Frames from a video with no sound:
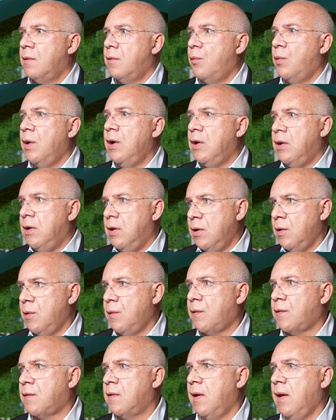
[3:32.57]

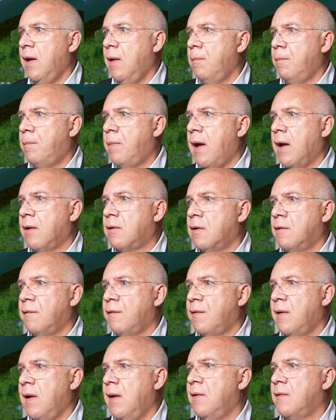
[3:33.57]
reduce the impact of
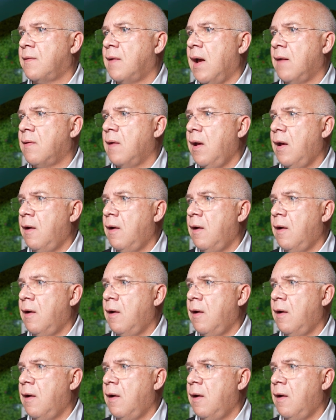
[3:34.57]
things like the